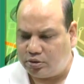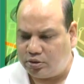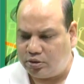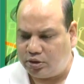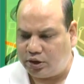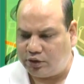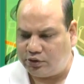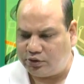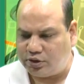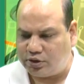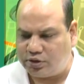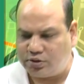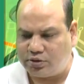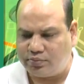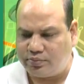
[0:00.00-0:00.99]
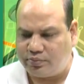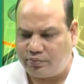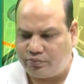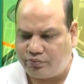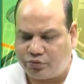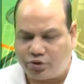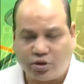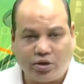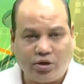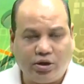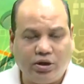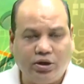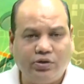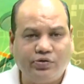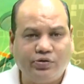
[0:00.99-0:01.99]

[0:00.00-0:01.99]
Next is, in